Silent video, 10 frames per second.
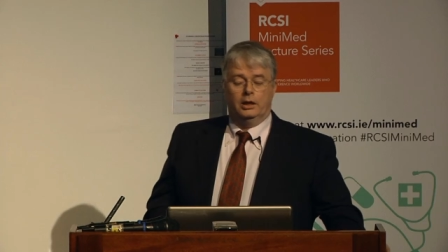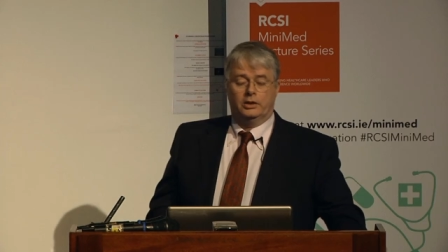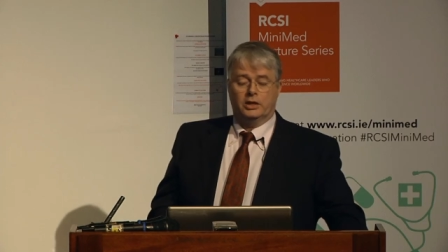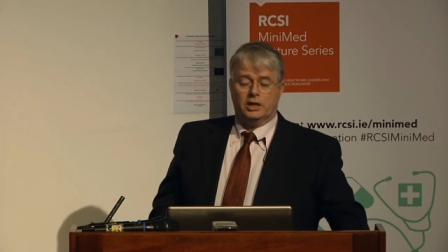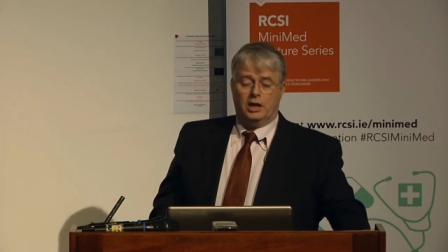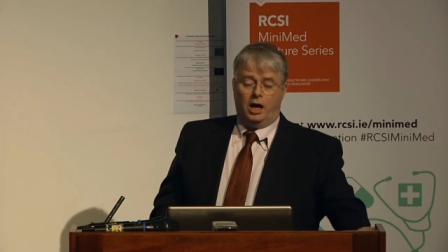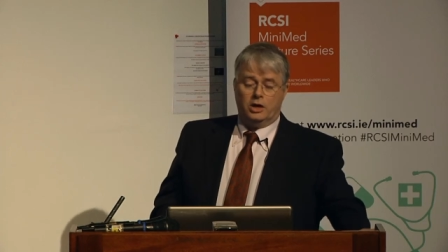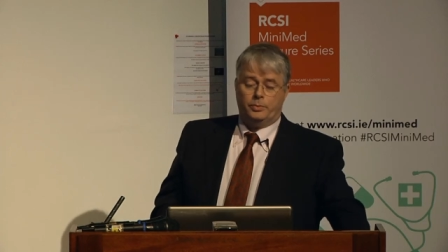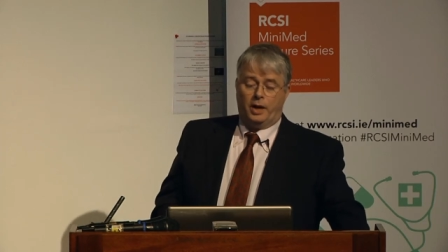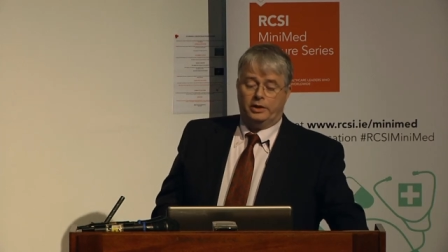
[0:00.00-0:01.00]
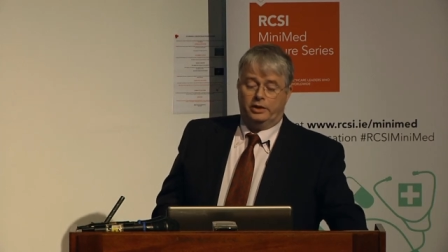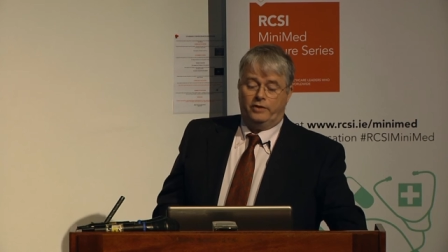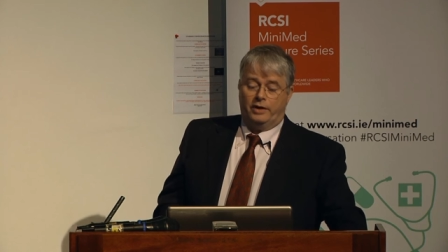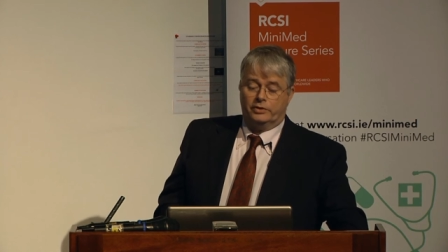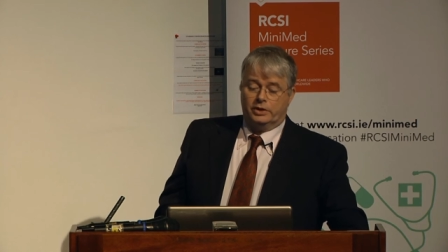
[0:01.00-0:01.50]
There's a large body
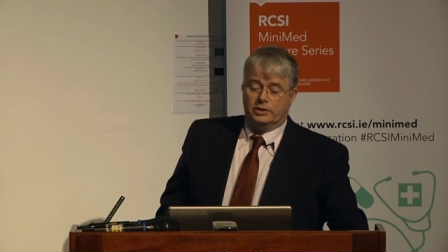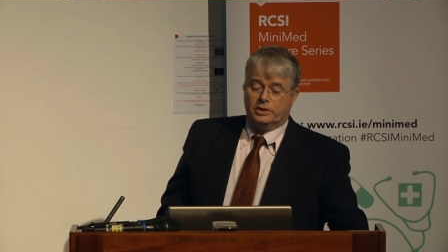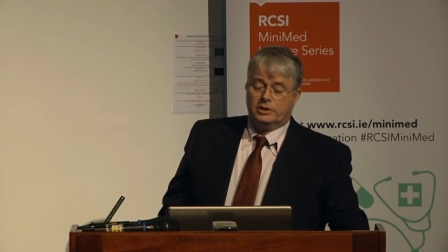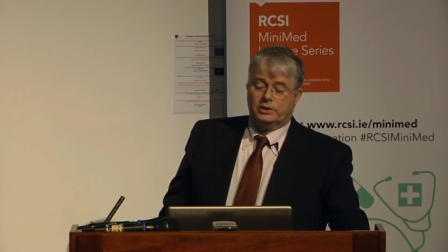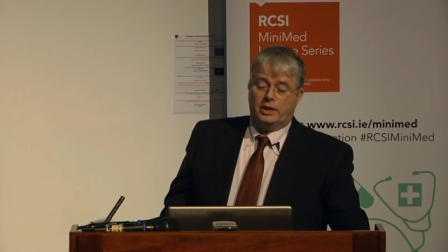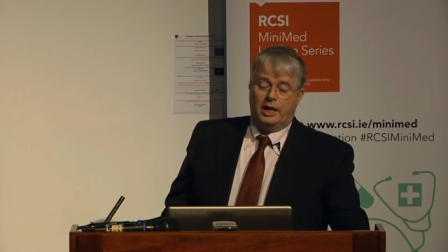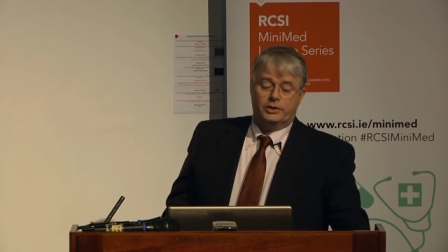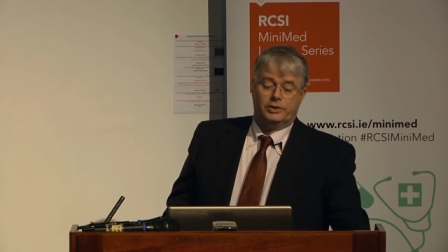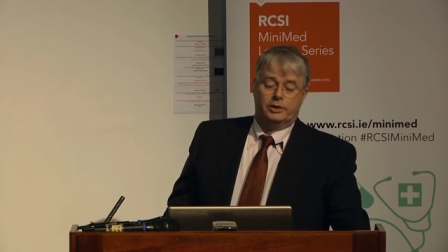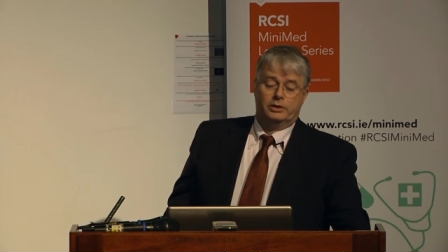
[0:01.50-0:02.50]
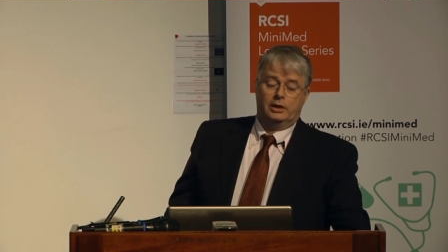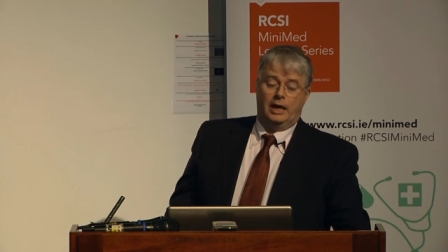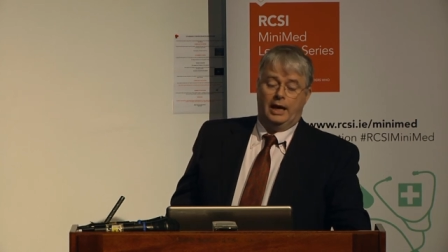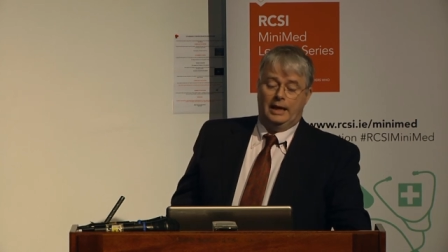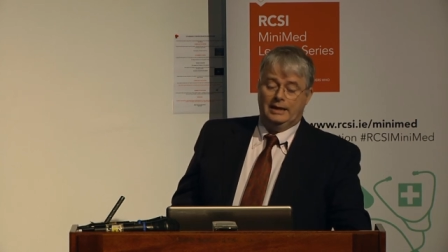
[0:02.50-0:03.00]
of evidence that
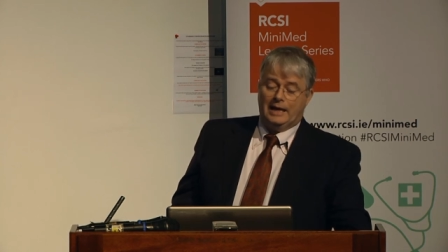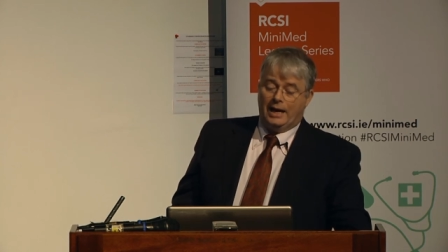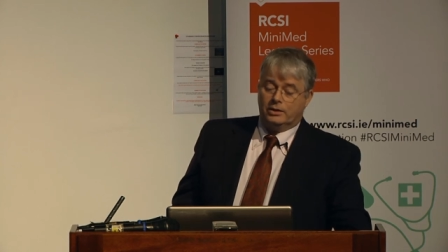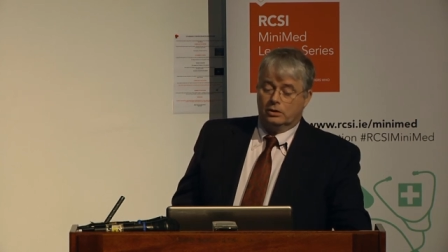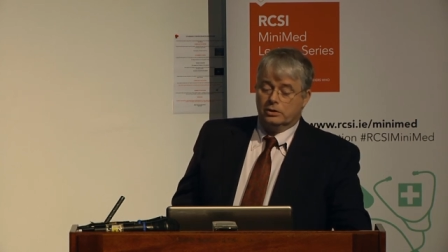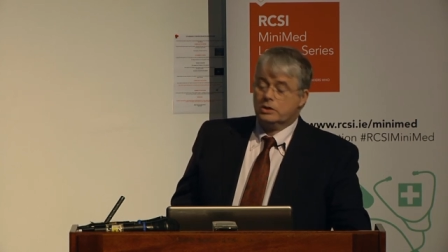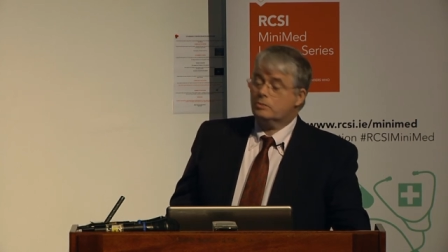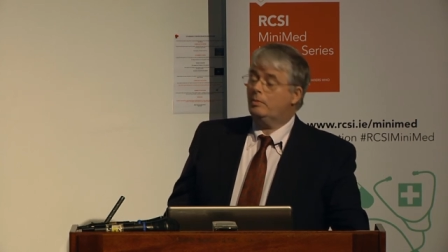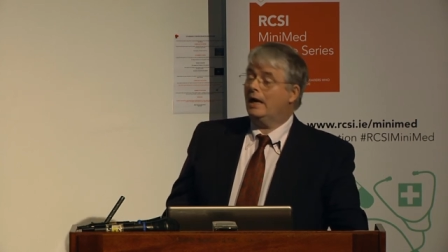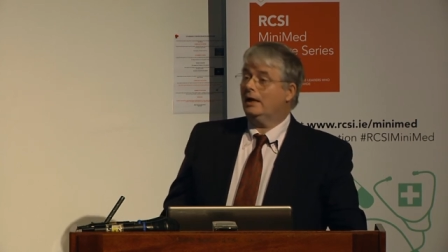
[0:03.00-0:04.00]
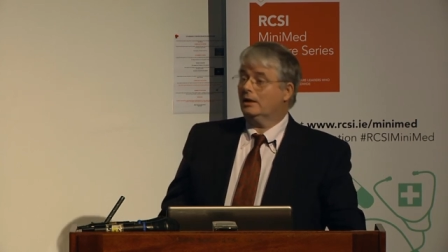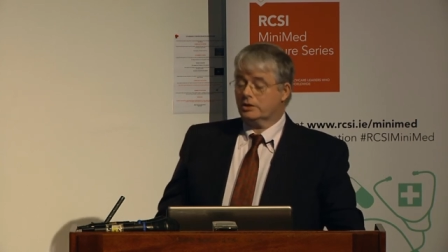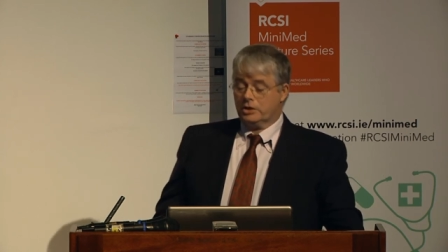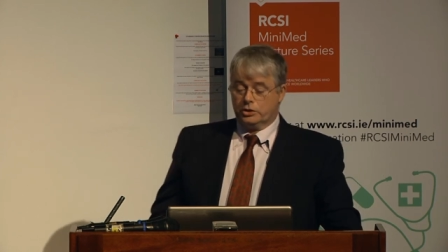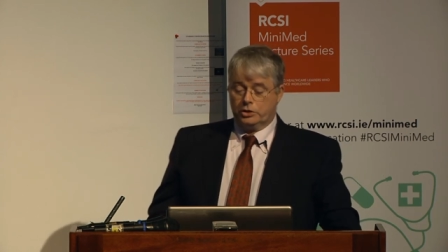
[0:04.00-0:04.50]
uh, in adults,
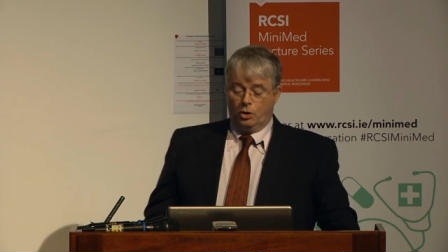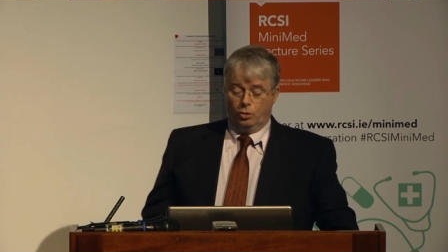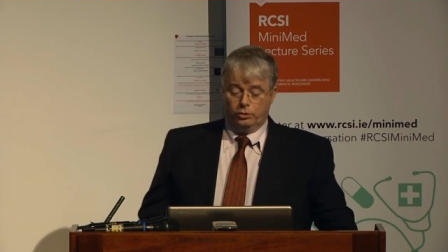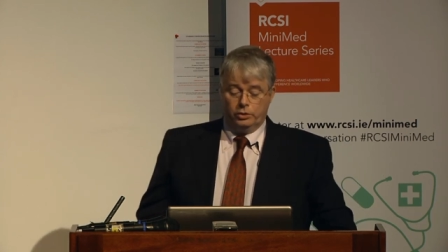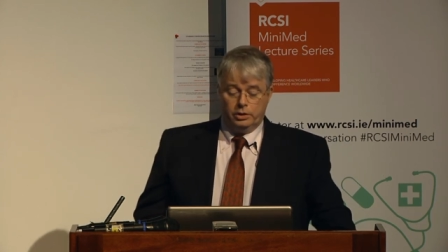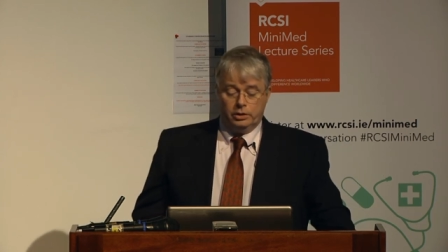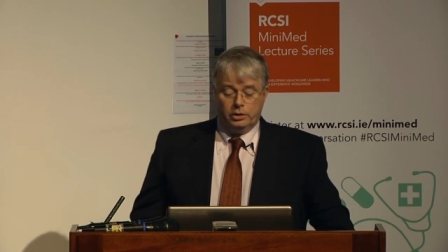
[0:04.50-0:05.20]
males are shown